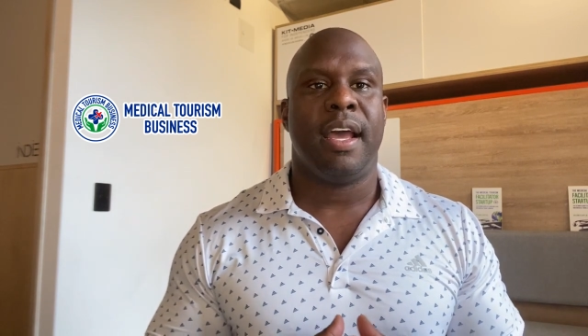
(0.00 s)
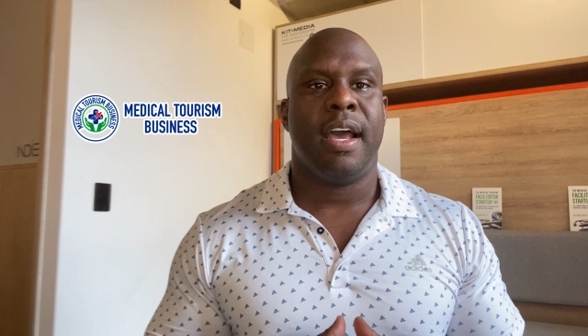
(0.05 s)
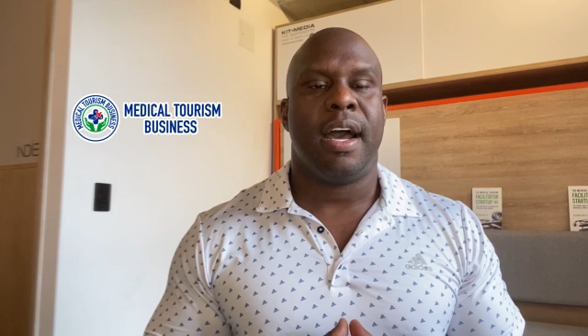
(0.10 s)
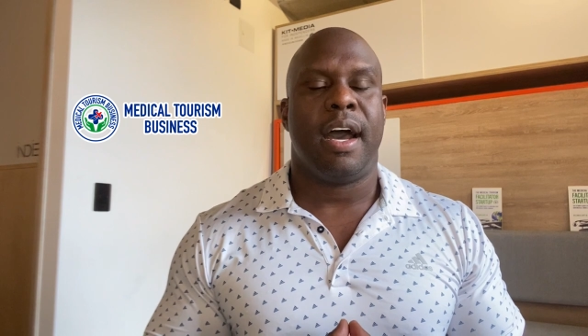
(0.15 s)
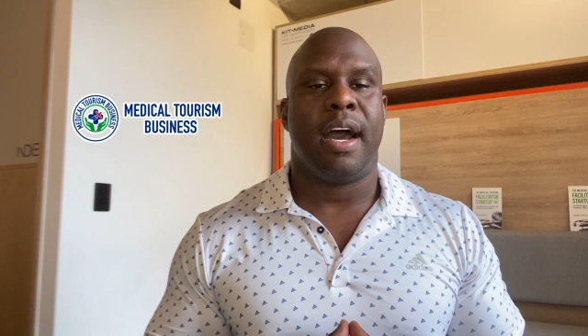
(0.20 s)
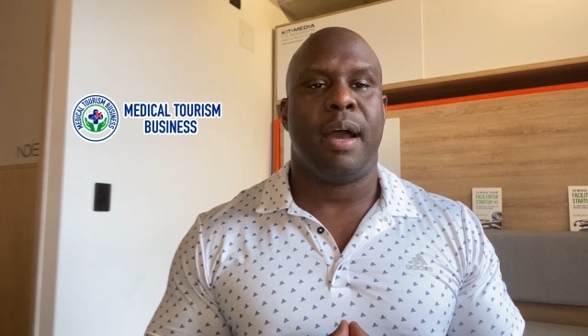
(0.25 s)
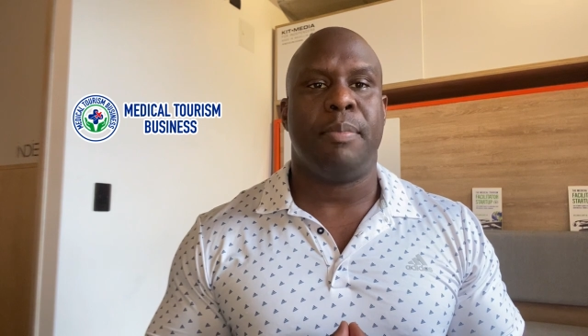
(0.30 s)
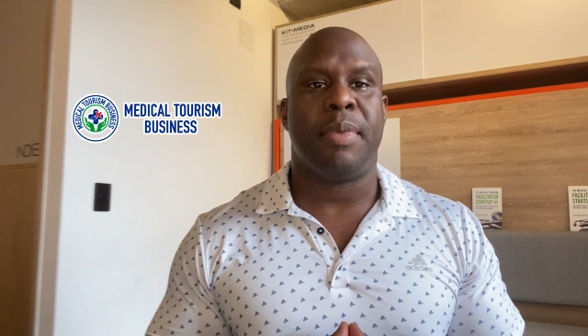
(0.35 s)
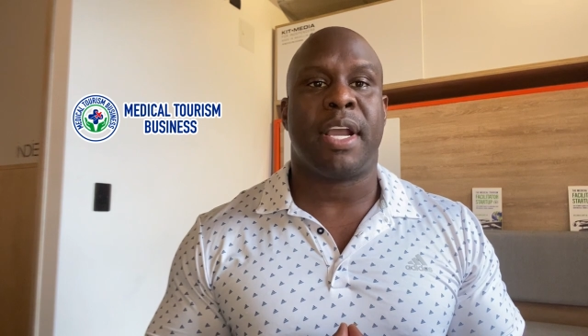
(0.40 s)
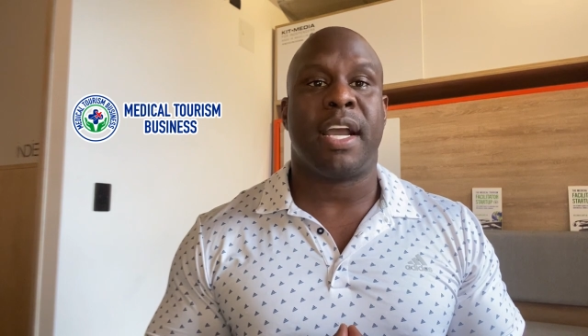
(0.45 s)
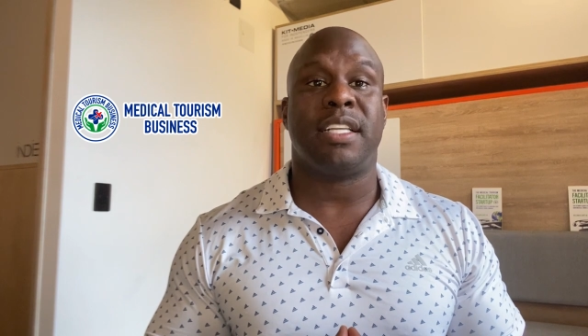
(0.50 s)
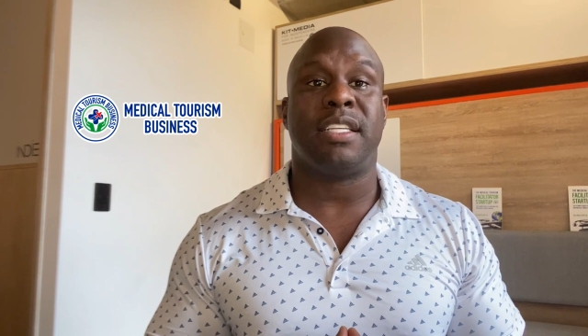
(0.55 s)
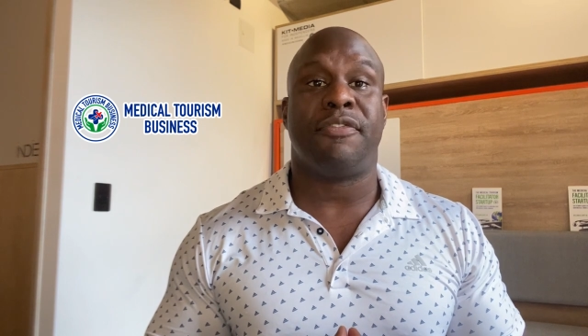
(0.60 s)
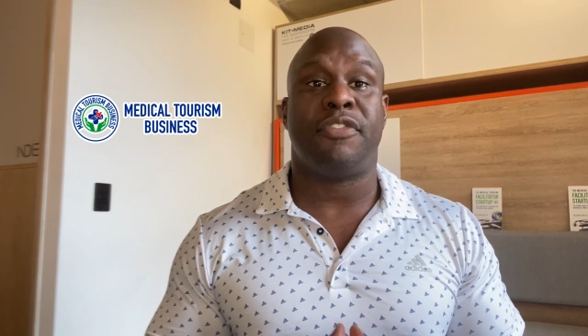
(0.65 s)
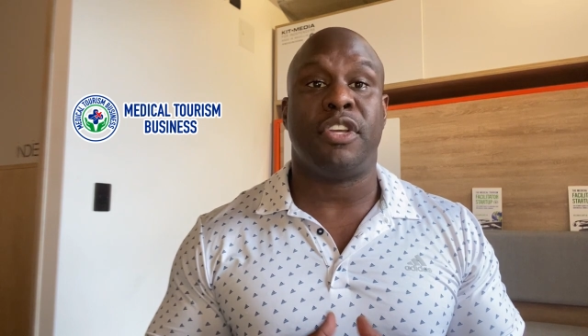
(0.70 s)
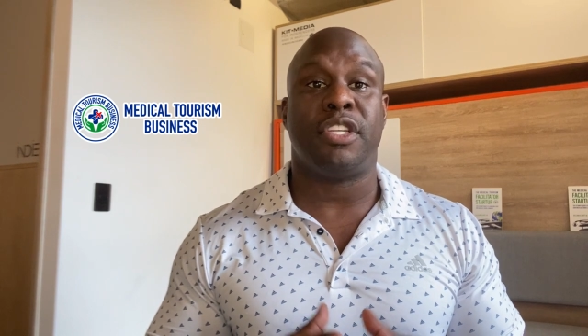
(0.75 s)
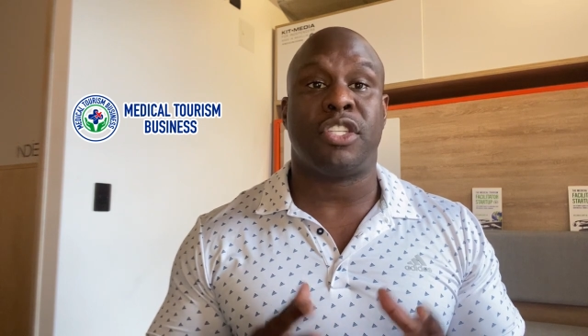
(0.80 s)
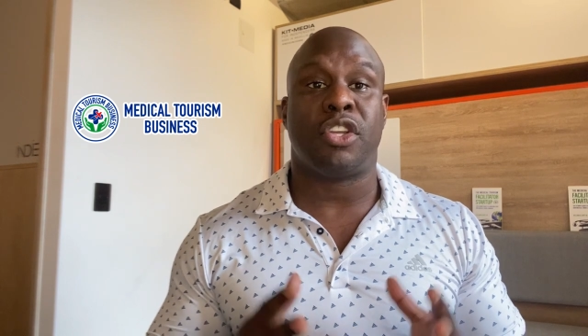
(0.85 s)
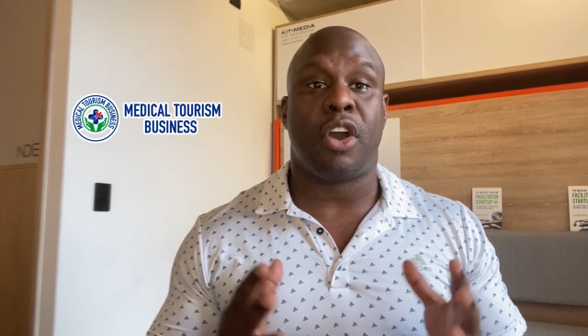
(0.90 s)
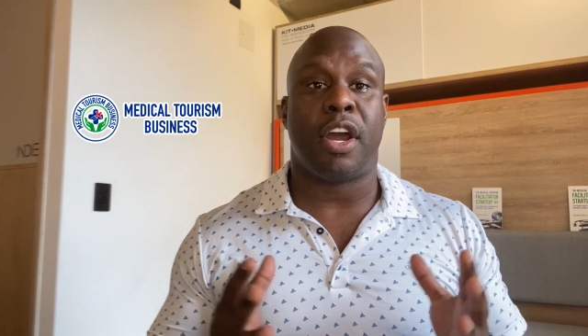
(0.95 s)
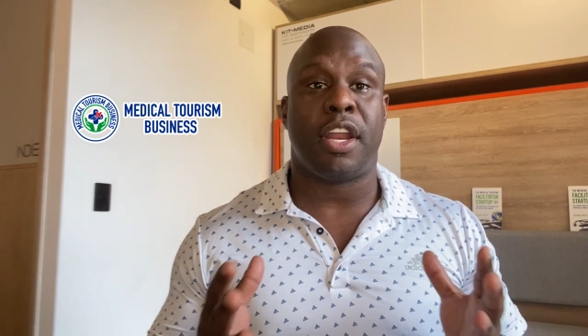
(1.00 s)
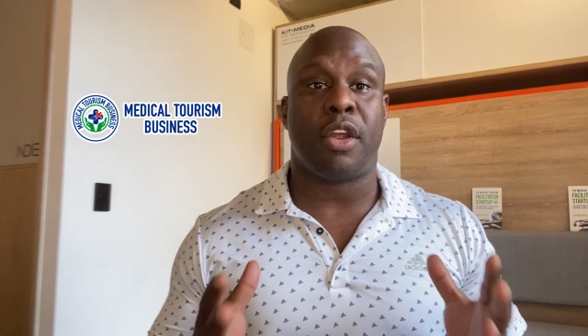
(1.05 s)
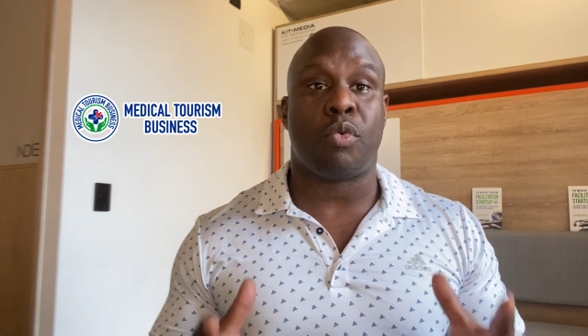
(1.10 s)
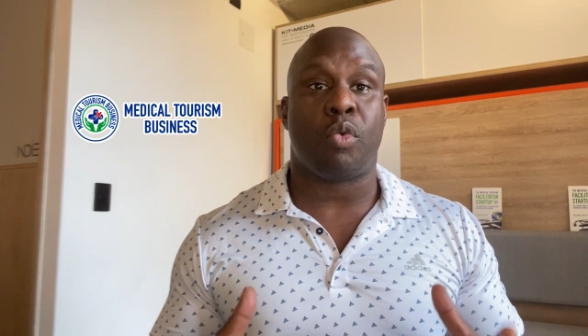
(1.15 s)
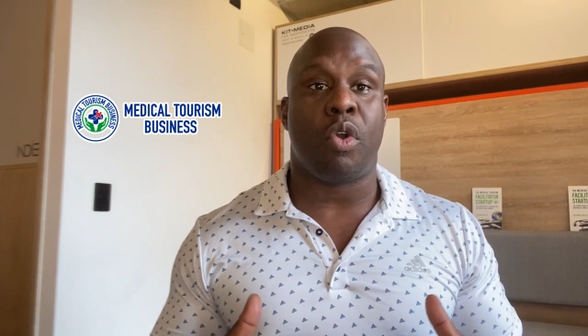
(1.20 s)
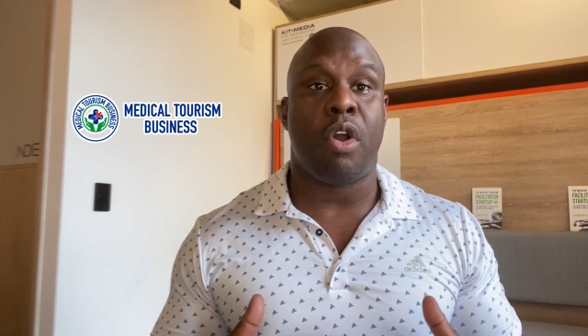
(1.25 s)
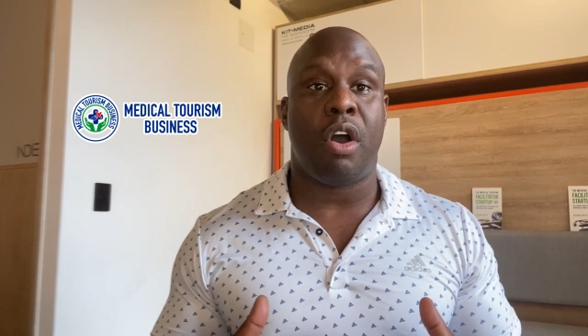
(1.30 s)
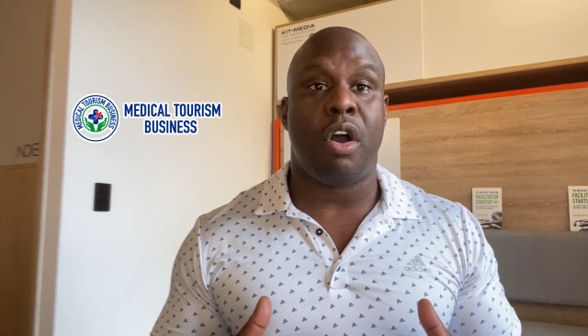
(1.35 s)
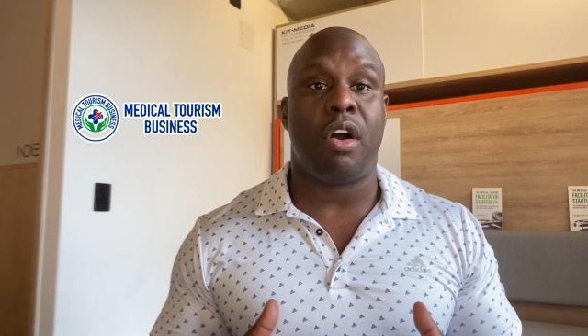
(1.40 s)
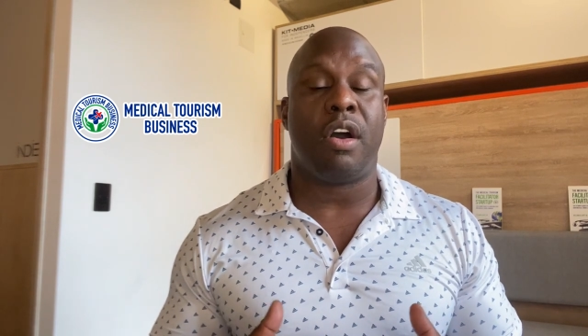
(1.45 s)
Uh, because if you start it
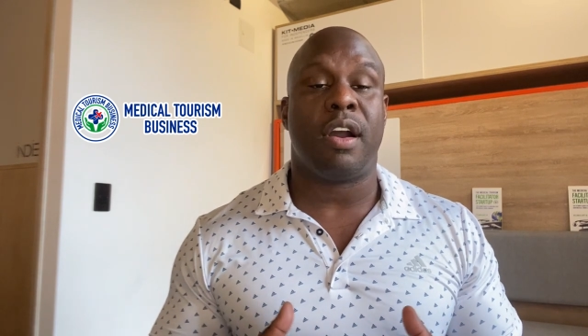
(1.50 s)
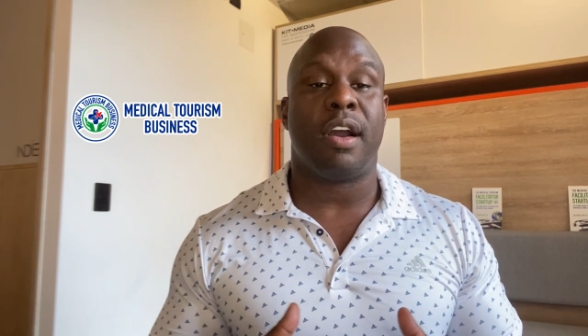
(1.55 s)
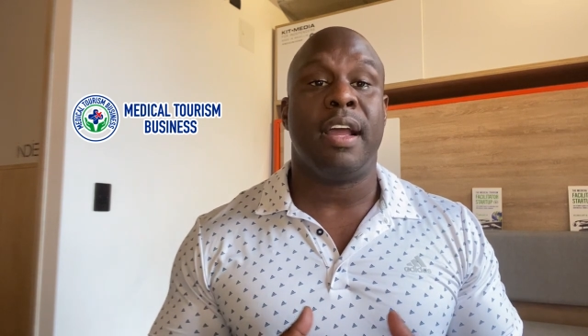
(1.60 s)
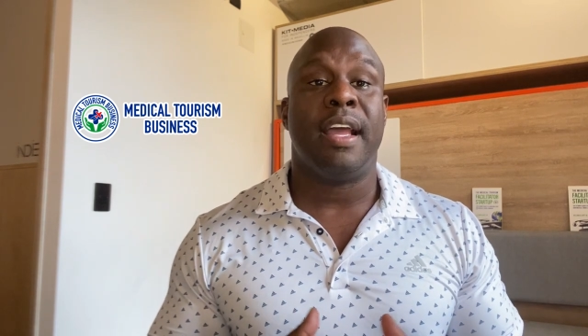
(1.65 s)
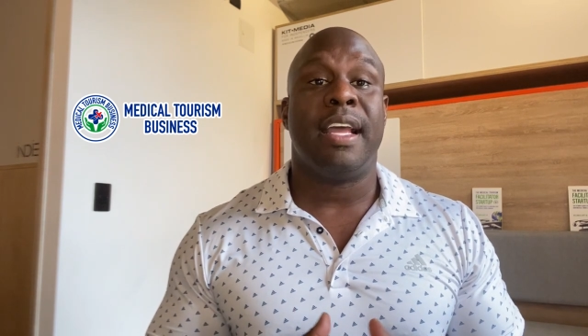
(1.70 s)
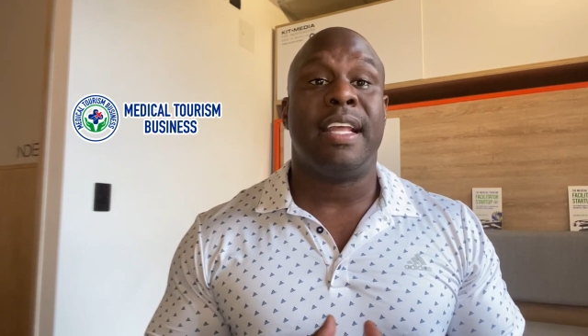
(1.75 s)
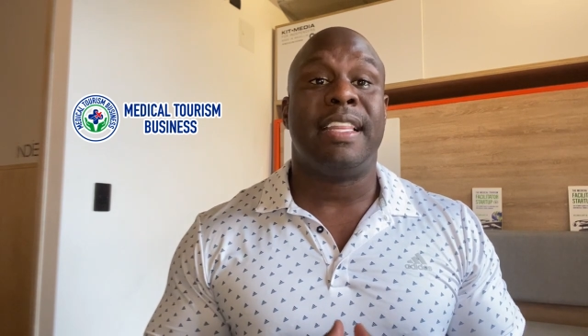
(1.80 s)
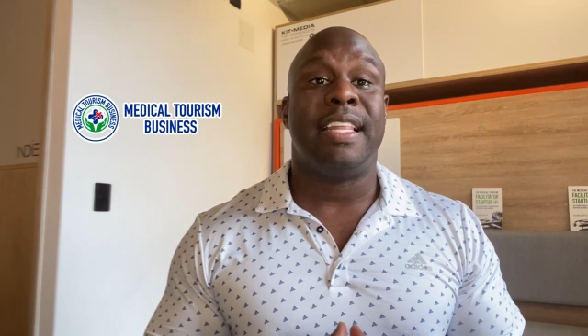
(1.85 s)
wrong,